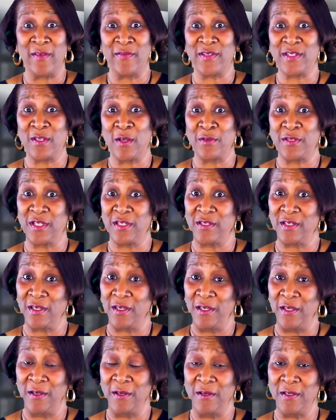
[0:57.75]
of Social
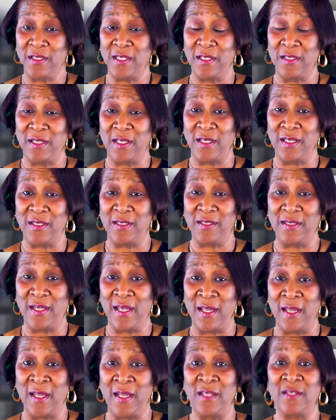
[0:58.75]
Security these
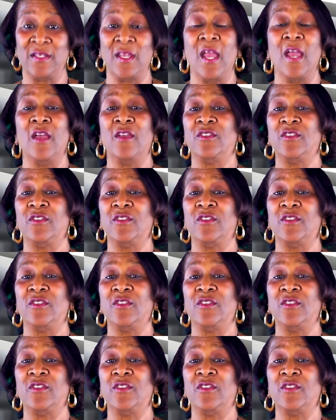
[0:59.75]
days.